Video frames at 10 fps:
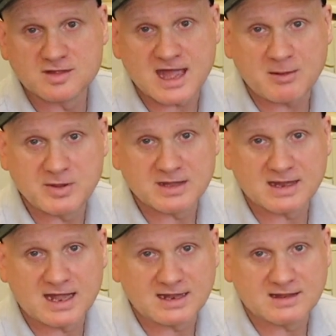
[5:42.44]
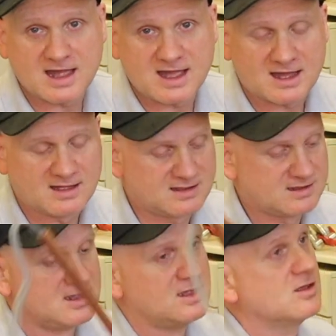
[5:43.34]
tap it like that.
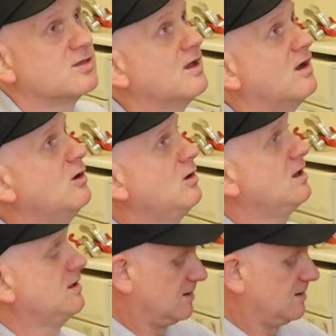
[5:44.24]
So,